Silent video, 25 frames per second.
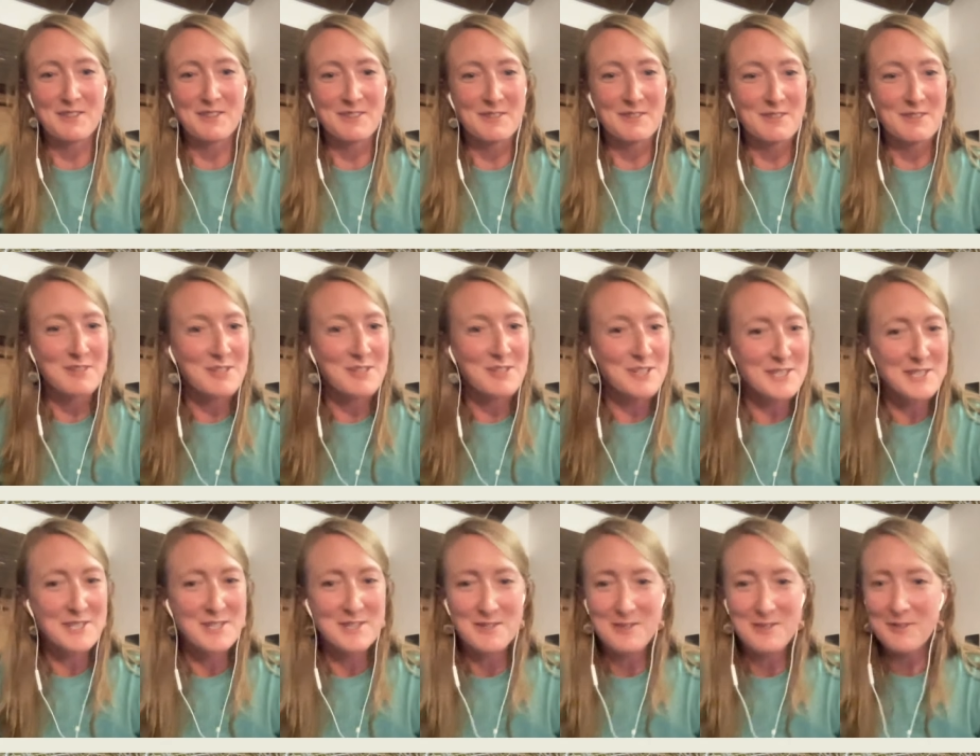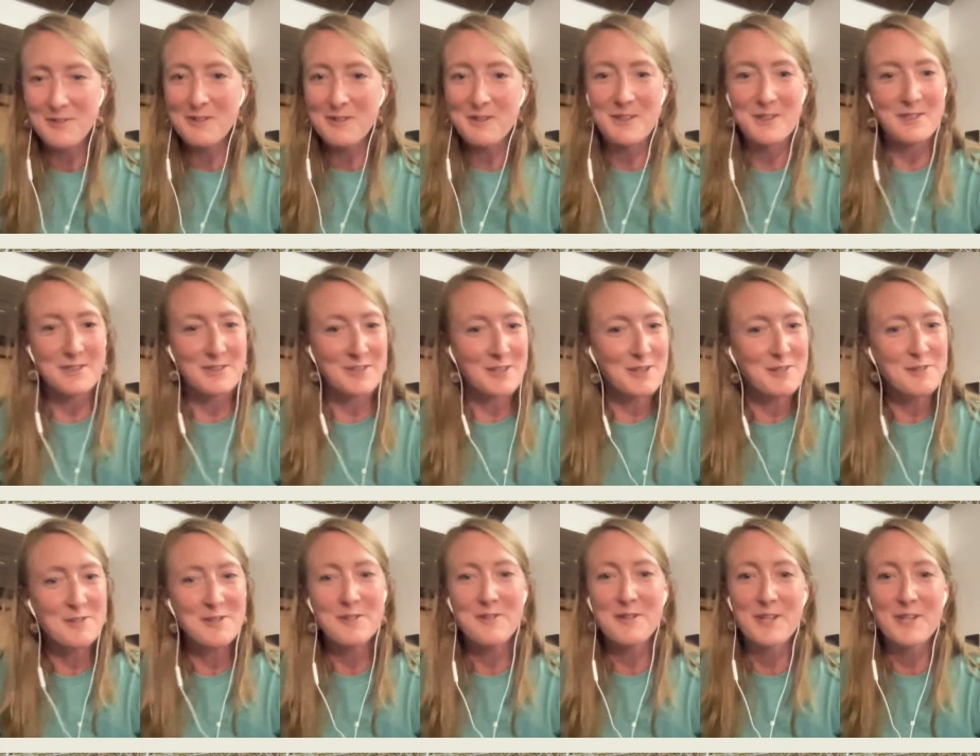just do
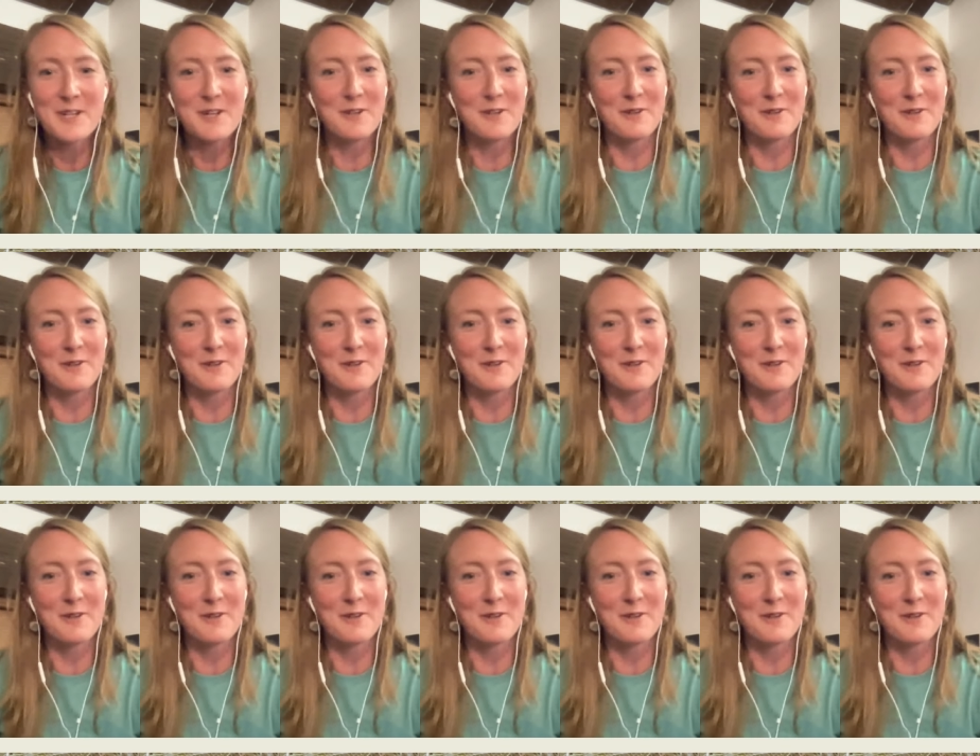you,